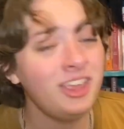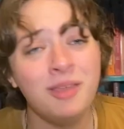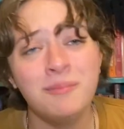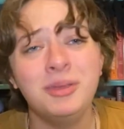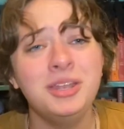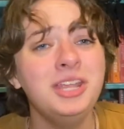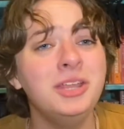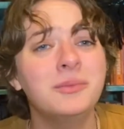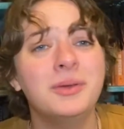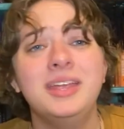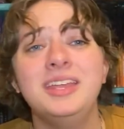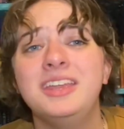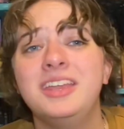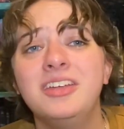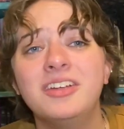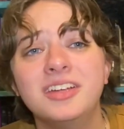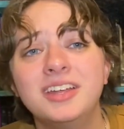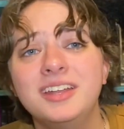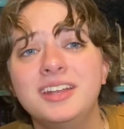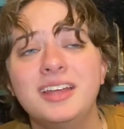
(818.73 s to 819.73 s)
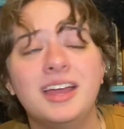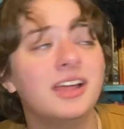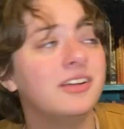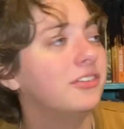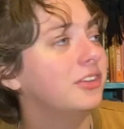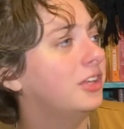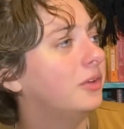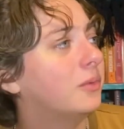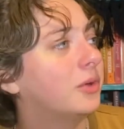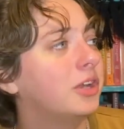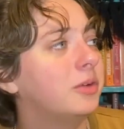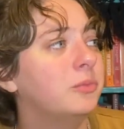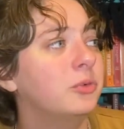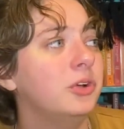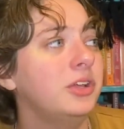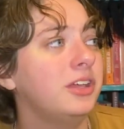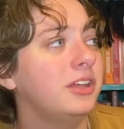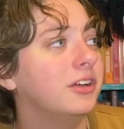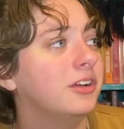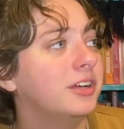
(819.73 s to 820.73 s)
But anyway, Kieran, I really wanted
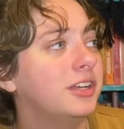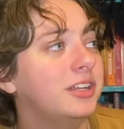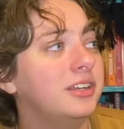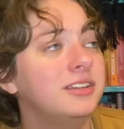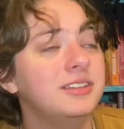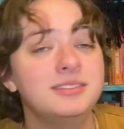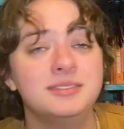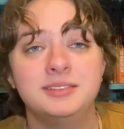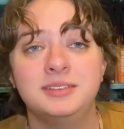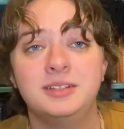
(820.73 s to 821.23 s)
more Kieran